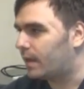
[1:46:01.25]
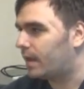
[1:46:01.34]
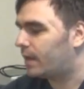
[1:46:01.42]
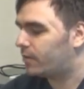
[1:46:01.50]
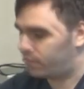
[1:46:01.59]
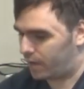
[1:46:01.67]

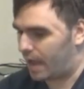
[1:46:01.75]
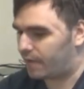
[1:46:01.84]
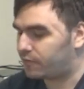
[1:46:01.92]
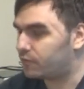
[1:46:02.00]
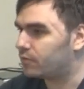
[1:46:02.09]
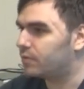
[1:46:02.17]
And you
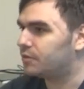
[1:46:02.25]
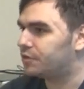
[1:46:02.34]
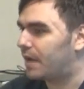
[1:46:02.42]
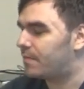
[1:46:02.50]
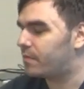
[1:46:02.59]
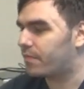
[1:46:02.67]
have to do the
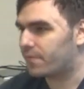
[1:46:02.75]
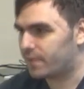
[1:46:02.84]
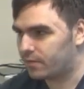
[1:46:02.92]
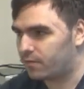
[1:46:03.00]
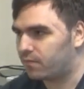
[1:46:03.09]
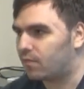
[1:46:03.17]
job of
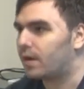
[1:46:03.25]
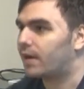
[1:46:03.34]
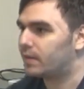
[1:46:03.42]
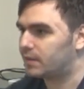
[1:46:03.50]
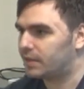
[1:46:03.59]
3 to 4 other